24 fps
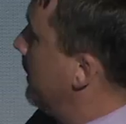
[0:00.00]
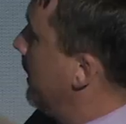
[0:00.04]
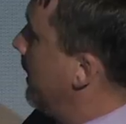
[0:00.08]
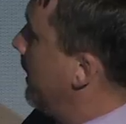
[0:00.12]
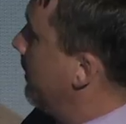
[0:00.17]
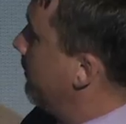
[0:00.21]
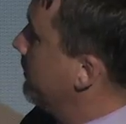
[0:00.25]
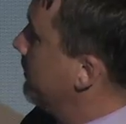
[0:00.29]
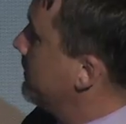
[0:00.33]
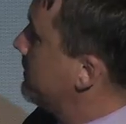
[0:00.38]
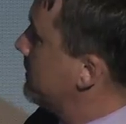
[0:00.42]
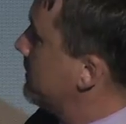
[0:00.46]

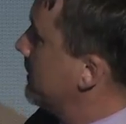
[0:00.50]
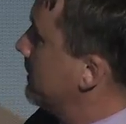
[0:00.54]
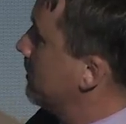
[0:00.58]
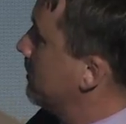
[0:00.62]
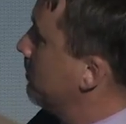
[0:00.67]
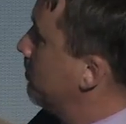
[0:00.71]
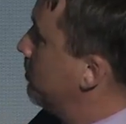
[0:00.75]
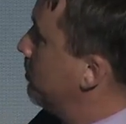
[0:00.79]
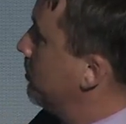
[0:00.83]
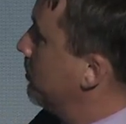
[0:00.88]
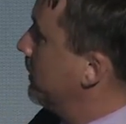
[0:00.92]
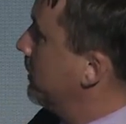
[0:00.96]
every single
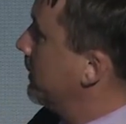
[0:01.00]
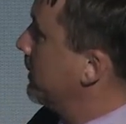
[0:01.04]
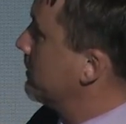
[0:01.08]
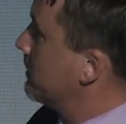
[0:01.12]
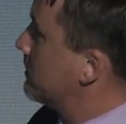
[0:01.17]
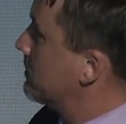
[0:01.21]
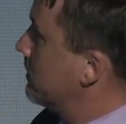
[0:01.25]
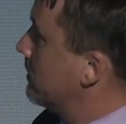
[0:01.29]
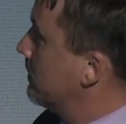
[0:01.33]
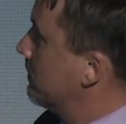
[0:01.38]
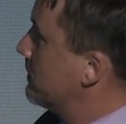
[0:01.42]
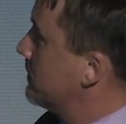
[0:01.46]
pooling and
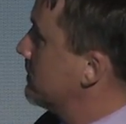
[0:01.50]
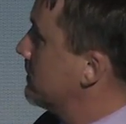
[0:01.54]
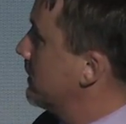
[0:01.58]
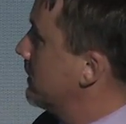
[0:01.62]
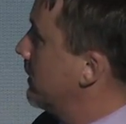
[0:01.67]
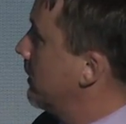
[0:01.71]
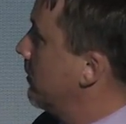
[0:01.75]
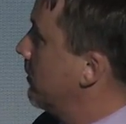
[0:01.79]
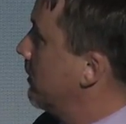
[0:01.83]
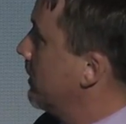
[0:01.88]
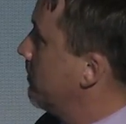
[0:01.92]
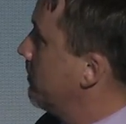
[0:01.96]
servicing
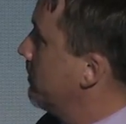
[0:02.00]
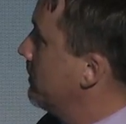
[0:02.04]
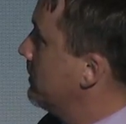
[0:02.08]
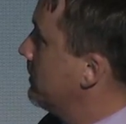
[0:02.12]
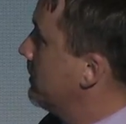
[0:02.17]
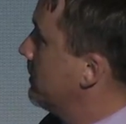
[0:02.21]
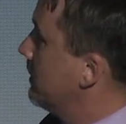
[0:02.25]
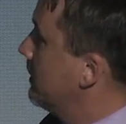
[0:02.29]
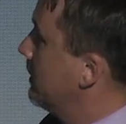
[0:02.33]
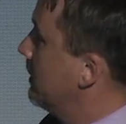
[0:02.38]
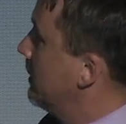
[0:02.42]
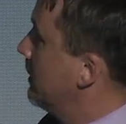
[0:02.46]
agreement
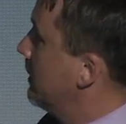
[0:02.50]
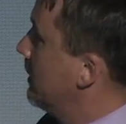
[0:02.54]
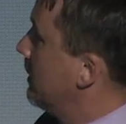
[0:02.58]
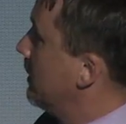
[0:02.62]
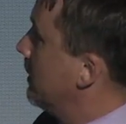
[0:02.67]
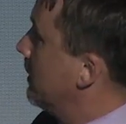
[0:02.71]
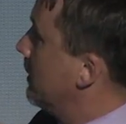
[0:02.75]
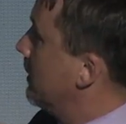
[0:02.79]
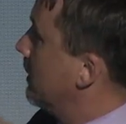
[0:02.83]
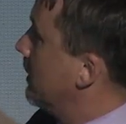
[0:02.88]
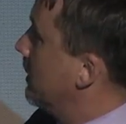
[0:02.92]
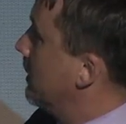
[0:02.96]

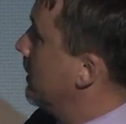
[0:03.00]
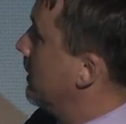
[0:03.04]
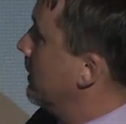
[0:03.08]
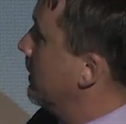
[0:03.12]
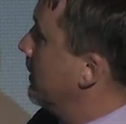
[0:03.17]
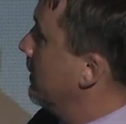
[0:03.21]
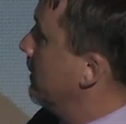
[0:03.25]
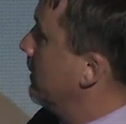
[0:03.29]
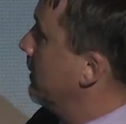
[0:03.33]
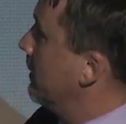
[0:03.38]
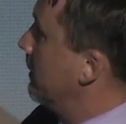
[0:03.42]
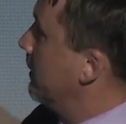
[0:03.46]

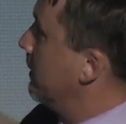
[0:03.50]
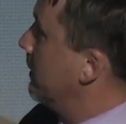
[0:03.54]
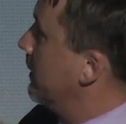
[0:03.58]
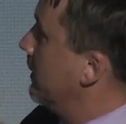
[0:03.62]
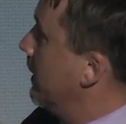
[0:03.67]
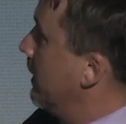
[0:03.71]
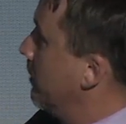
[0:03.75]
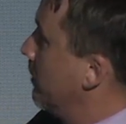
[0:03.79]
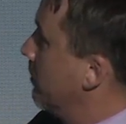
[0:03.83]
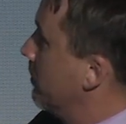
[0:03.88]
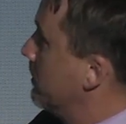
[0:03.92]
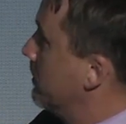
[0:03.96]

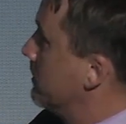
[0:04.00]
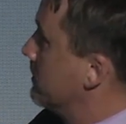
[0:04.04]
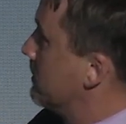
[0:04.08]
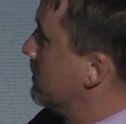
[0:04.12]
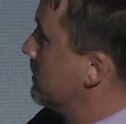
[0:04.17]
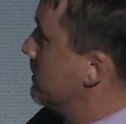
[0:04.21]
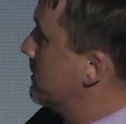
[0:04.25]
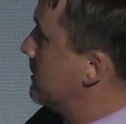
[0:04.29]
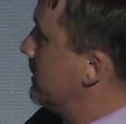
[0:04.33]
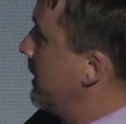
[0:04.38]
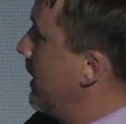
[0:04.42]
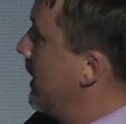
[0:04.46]
that was
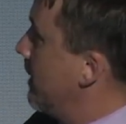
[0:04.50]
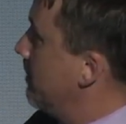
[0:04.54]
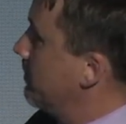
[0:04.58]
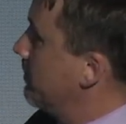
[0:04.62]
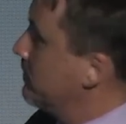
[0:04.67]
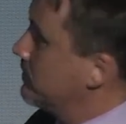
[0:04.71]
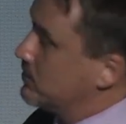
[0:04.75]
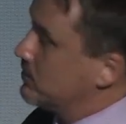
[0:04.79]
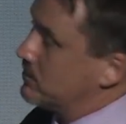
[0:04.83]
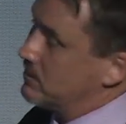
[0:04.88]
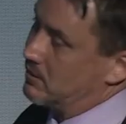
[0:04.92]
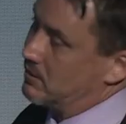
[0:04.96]

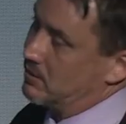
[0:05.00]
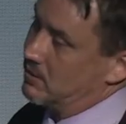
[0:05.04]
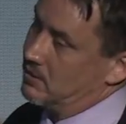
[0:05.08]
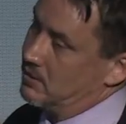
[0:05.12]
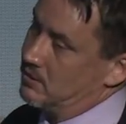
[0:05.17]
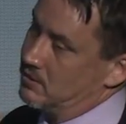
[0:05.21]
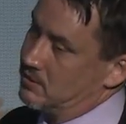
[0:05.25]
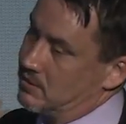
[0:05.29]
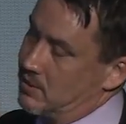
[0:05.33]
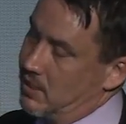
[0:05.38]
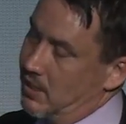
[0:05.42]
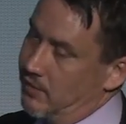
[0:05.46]
established
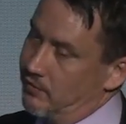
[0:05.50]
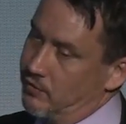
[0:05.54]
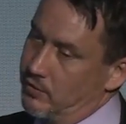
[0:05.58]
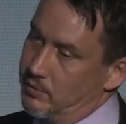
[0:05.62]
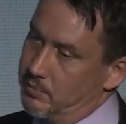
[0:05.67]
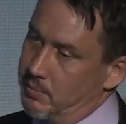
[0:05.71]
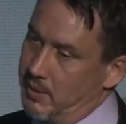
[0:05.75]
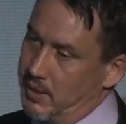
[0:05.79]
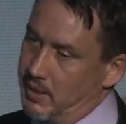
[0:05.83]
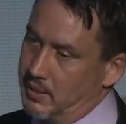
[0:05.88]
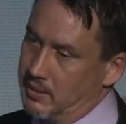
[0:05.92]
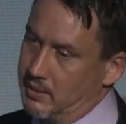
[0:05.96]
is covered
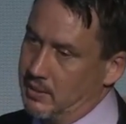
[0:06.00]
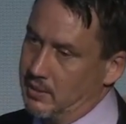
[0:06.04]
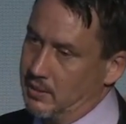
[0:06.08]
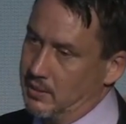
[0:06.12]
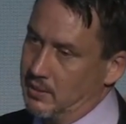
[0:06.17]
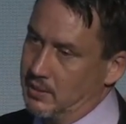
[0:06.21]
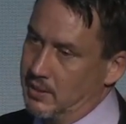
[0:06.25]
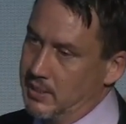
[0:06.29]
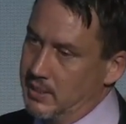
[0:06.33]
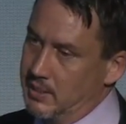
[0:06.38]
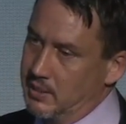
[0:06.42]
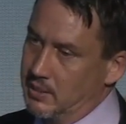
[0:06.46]
by a
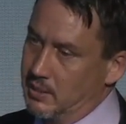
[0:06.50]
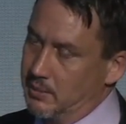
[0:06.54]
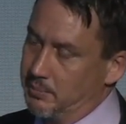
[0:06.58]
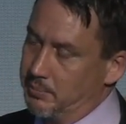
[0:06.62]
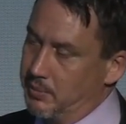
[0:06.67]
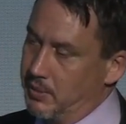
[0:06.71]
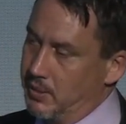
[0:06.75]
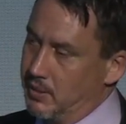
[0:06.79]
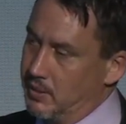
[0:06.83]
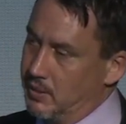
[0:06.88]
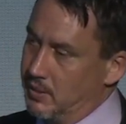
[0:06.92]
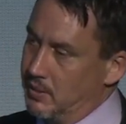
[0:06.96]
legal
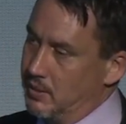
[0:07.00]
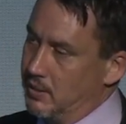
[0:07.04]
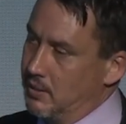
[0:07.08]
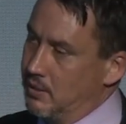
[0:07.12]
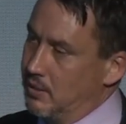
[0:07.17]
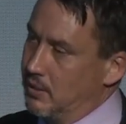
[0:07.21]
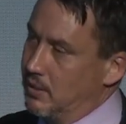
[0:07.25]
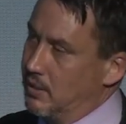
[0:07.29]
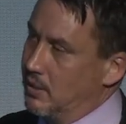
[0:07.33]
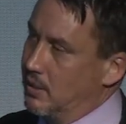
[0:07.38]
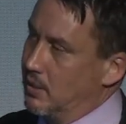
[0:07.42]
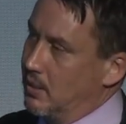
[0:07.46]
opinion
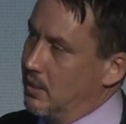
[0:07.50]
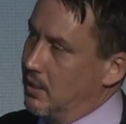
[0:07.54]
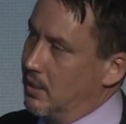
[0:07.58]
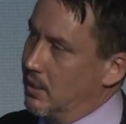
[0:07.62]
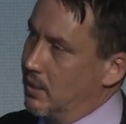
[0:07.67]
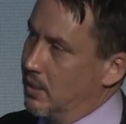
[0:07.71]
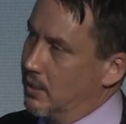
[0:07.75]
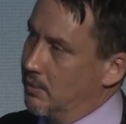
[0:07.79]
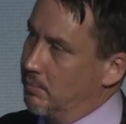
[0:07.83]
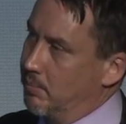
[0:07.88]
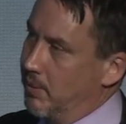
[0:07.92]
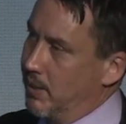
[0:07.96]

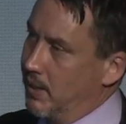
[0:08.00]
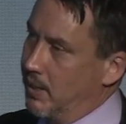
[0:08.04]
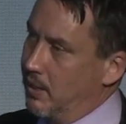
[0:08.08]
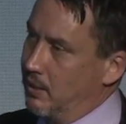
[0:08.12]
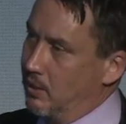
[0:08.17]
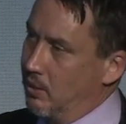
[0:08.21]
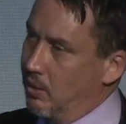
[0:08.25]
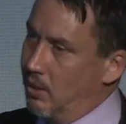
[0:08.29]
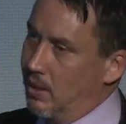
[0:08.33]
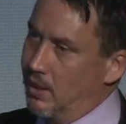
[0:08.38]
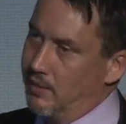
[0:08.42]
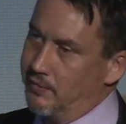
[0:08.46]
by a
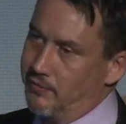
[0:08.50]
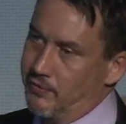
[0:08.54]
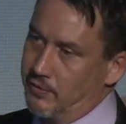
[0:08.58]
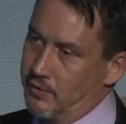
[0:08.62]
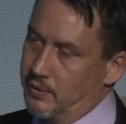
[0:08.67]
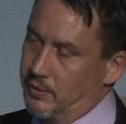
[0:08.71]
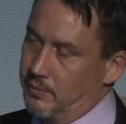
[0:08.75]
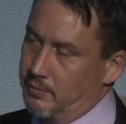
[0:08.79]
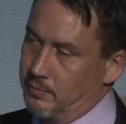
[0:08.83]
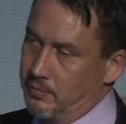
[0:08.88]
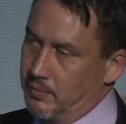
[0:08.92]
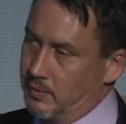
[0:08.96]
law
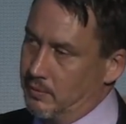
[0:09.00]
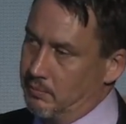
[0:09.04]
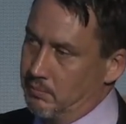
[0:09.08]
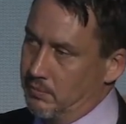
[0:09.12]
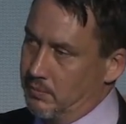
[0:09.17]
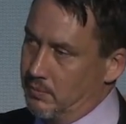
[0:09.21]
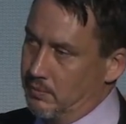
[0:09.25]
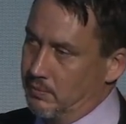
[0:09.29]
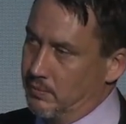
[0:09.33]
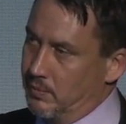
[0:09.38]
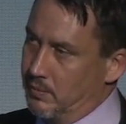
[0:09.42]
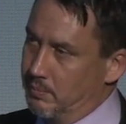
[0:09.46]
firm.
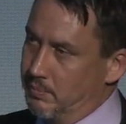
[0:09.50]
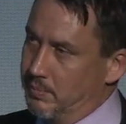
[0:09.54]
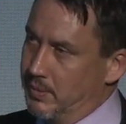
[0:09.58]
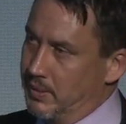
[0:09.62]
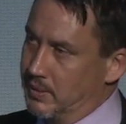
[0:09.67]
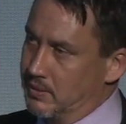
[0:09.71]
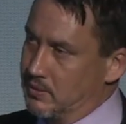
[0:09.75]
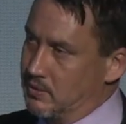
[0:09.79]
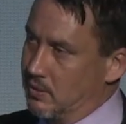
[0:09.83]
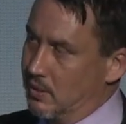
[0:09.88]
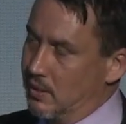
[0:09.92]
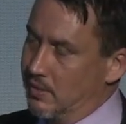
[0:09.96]
The
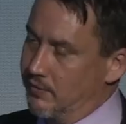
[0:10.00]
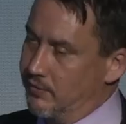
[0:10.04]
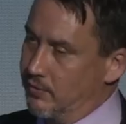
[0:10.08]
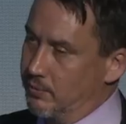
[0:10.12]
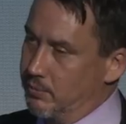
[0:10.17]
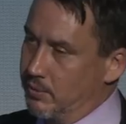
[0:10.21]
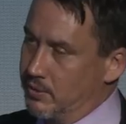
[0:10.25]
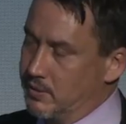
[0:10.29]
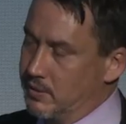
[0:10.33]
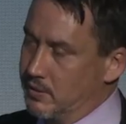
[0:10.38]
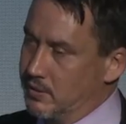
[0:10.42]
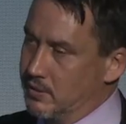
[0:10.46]
biggest law firm
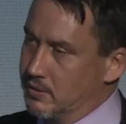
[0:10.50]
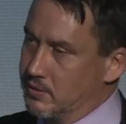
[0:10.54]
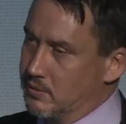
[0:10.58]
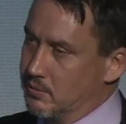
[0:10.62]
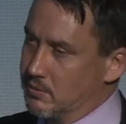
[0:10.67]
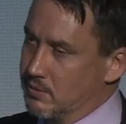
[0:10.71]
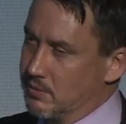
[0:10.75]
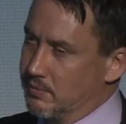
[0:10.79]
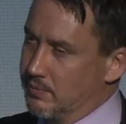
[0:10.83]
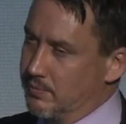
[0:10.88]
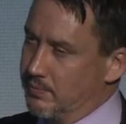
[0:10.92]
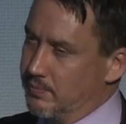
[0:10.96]
that did this
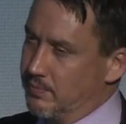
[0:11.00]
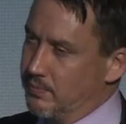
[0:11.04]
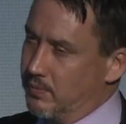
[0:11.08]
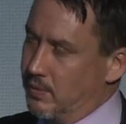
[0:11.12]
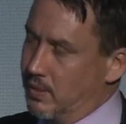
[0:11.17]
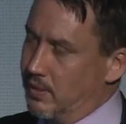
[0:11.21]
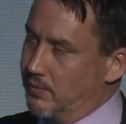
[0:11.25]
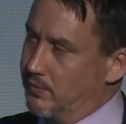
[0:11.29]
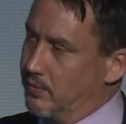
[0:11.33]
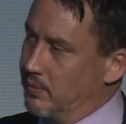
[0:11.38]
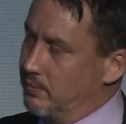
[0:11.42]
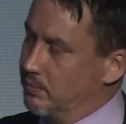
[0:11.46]
was a
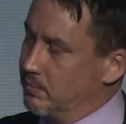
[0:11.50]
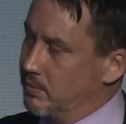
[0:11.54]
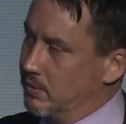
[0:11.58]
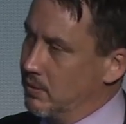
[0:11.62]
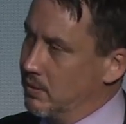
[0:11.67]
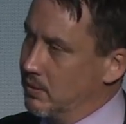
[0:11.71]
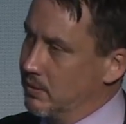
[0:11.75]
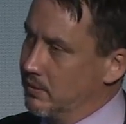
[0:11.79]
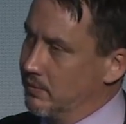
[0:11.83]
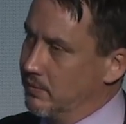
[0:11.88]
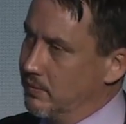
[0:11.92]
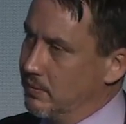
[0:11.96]
law firm
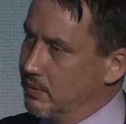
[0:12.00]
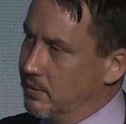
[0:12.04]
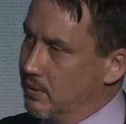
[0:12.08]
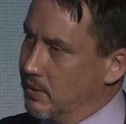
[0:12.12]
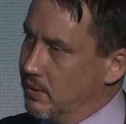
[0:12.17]
called,